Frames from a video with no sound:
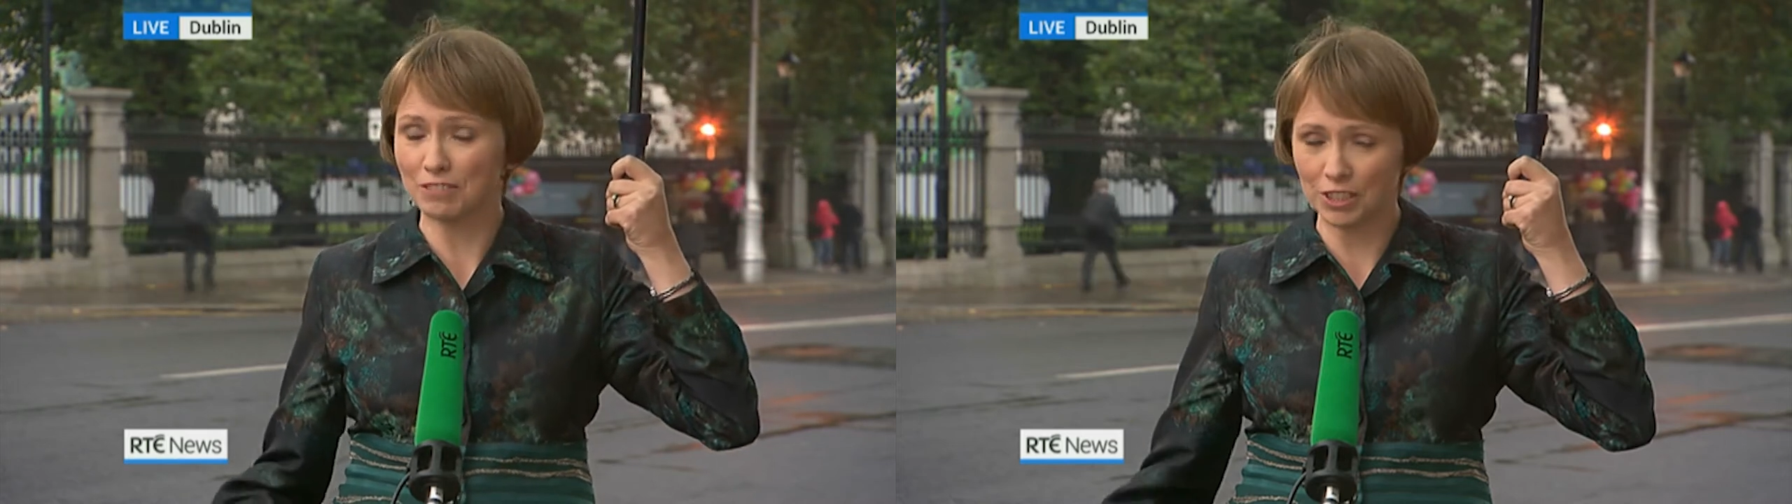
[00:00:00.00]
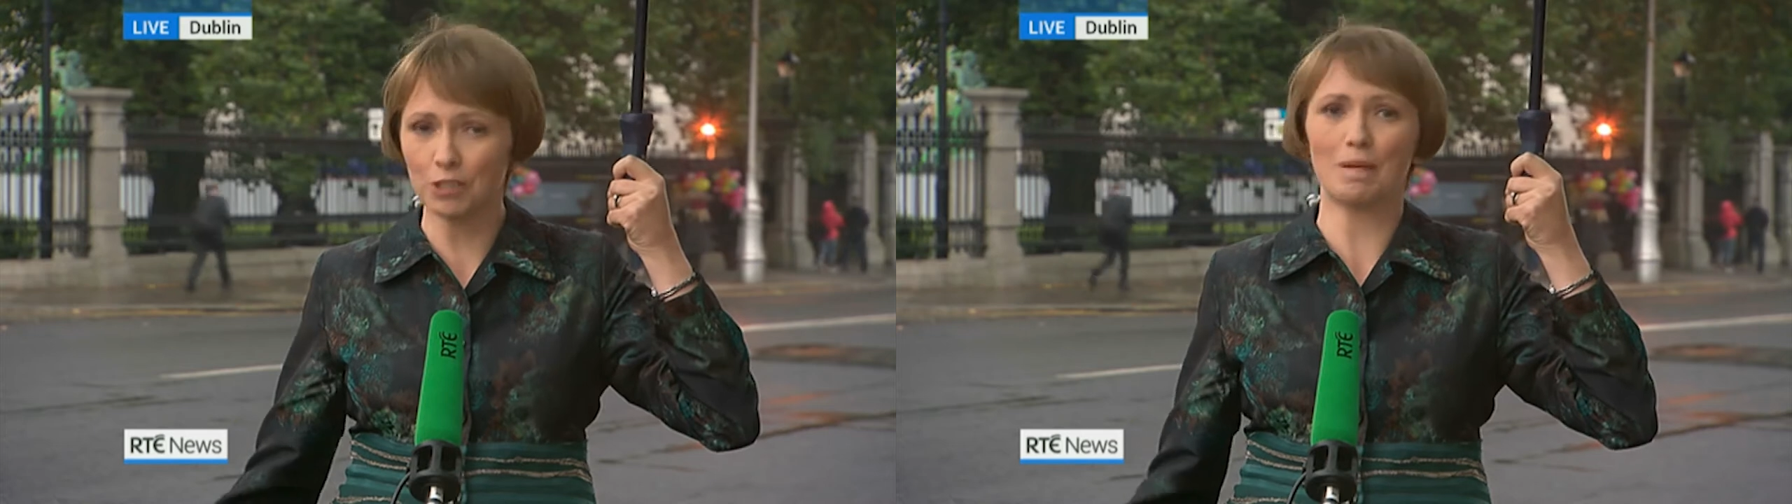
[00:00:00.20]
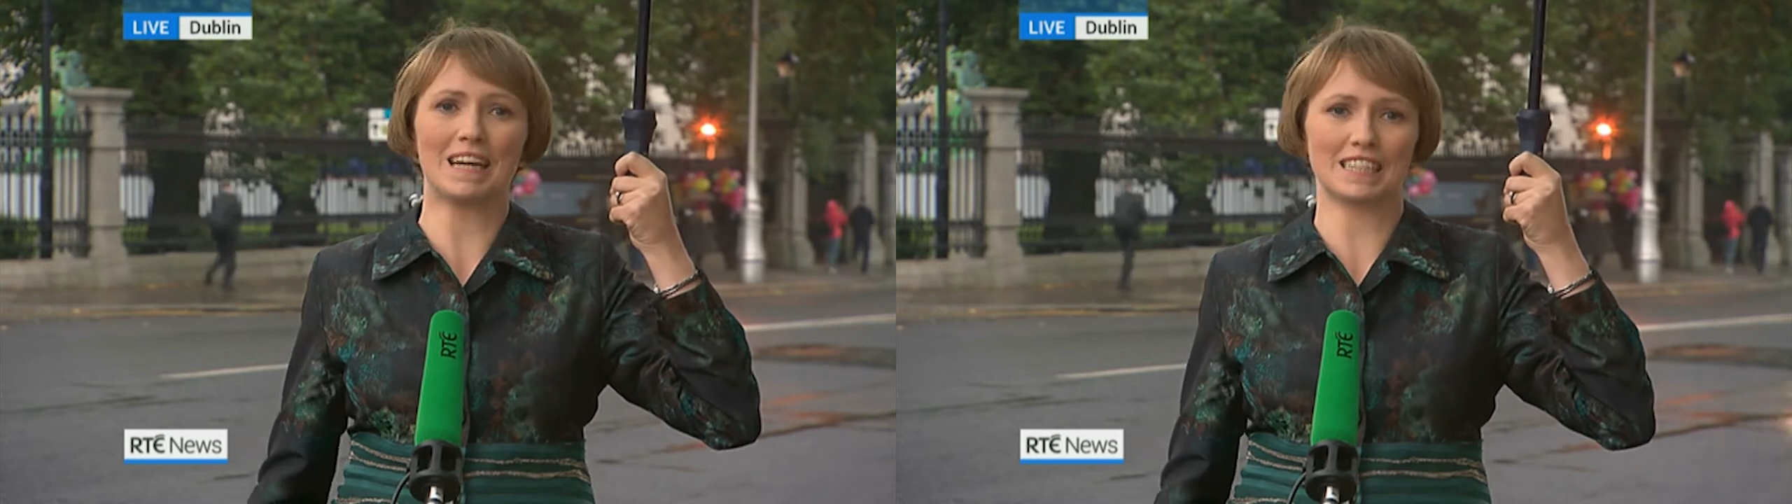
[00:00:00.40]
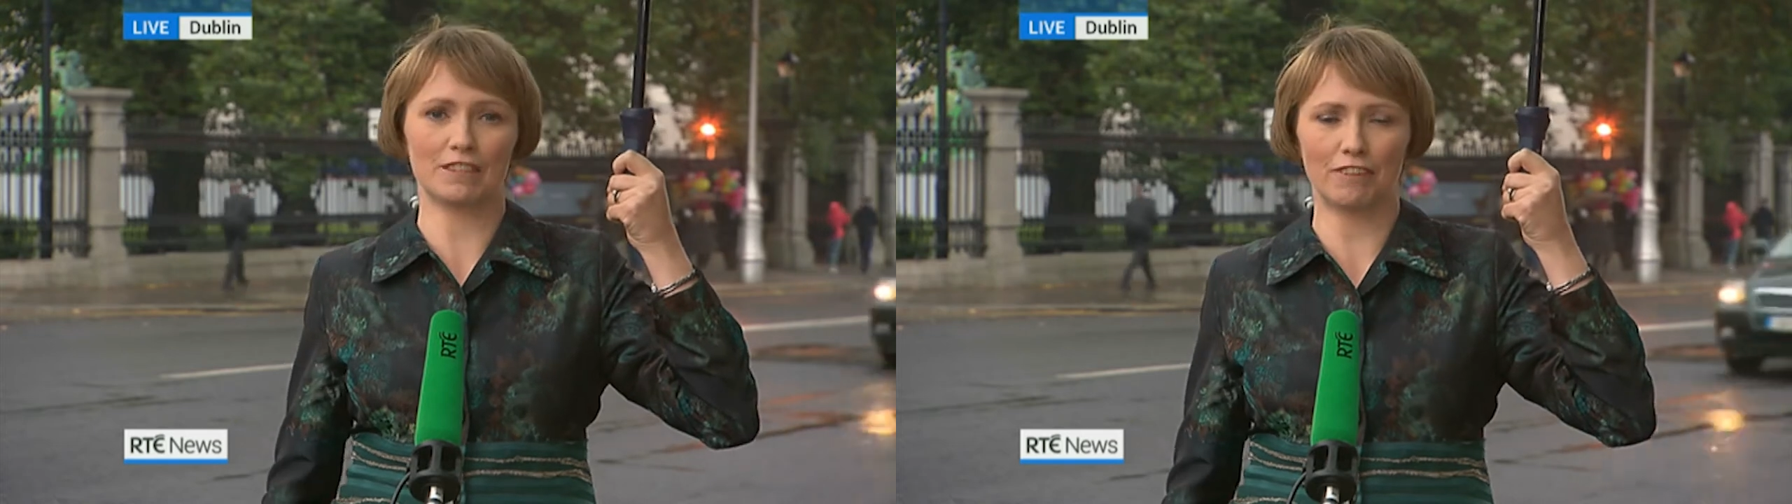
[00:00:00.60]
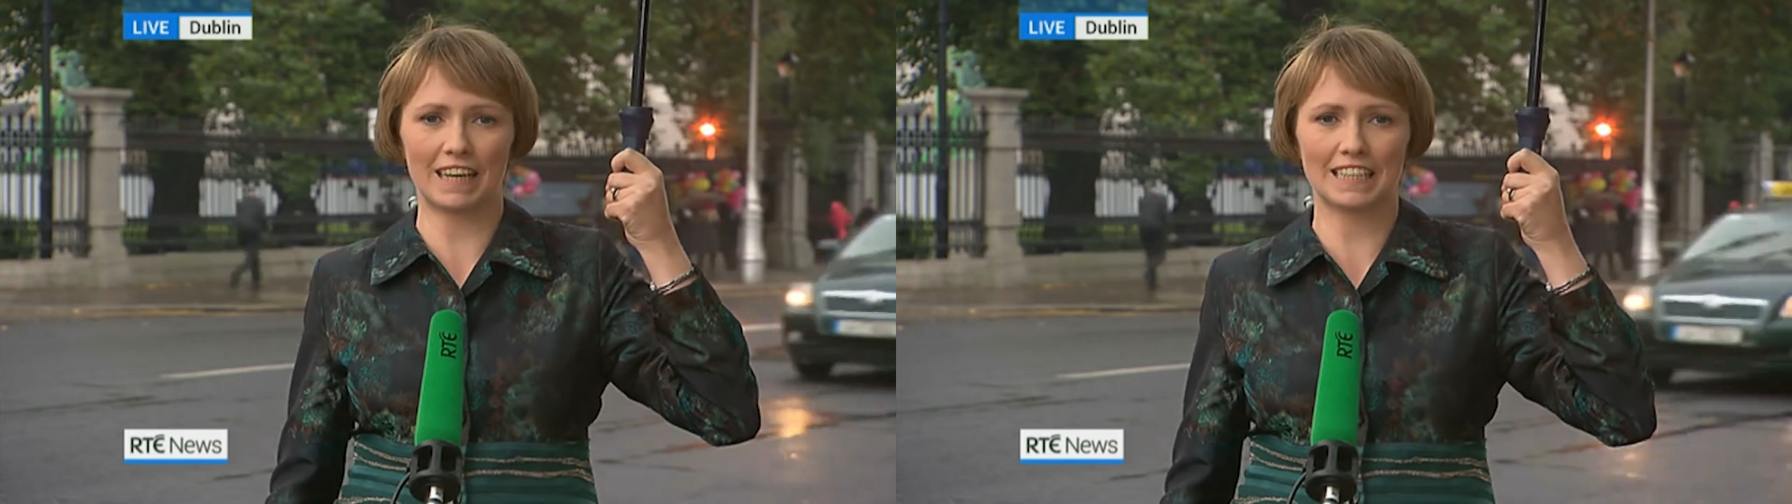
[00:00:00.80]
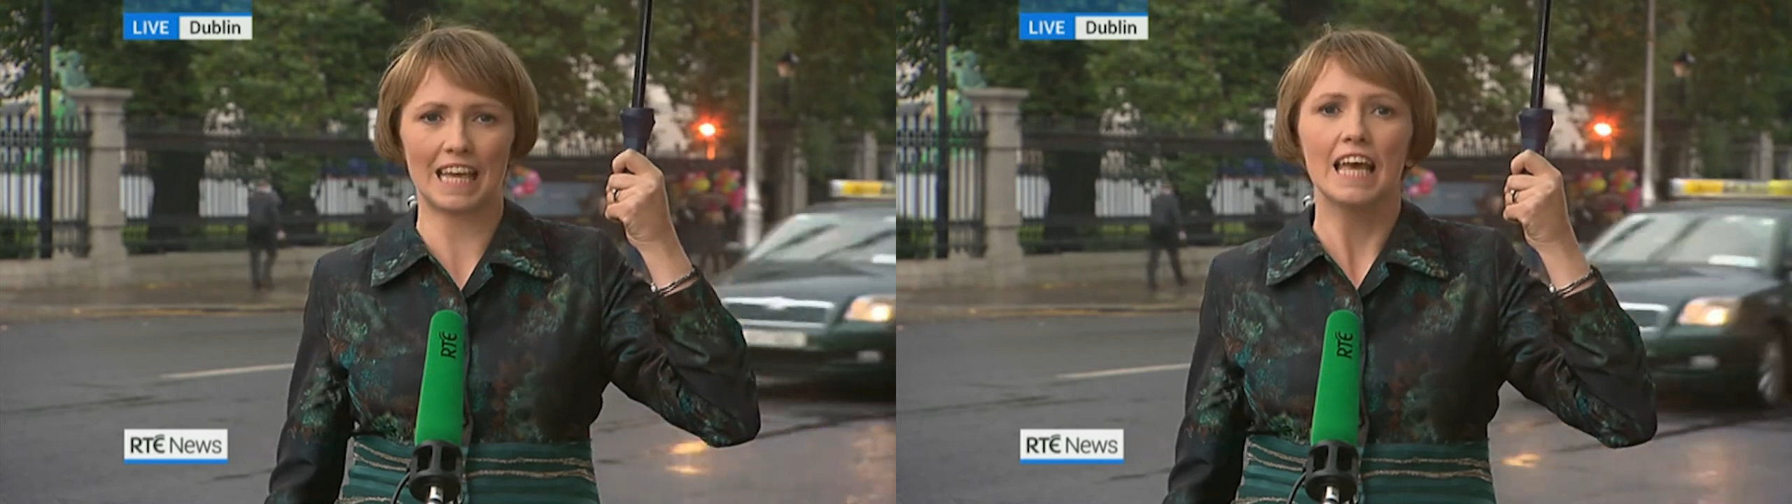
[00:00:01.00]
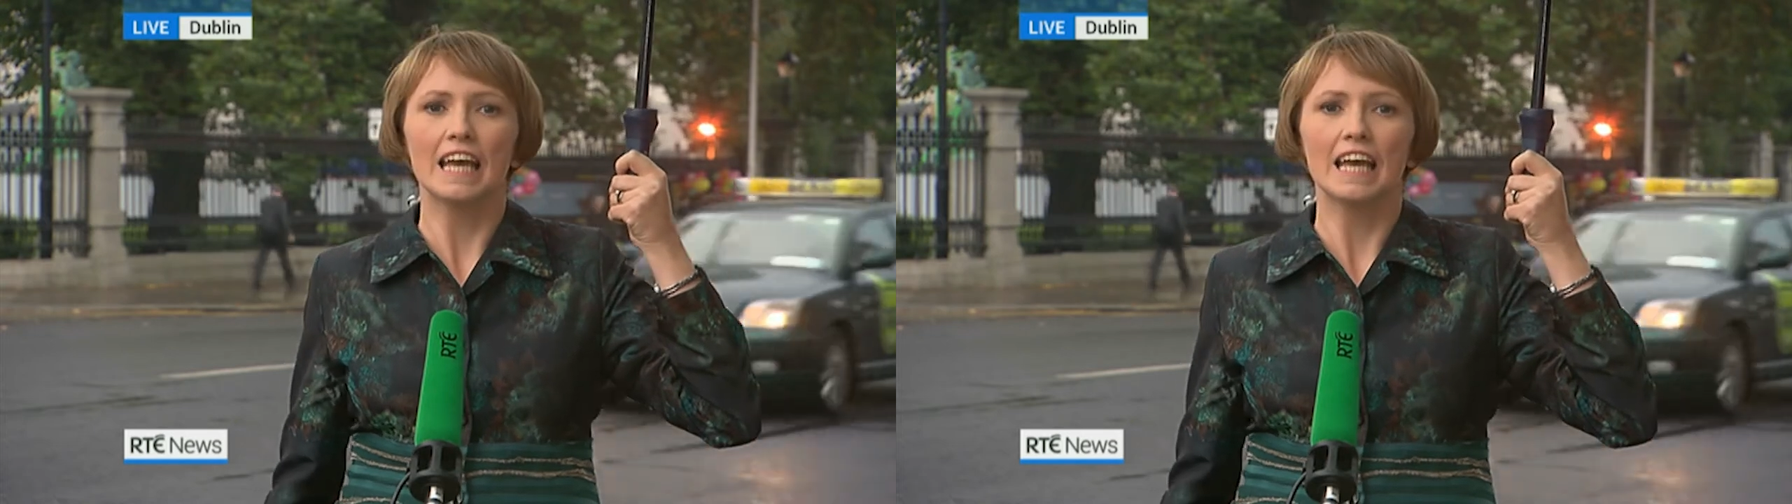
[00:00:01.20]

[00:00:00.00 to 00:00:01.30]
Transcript: too bad an effect.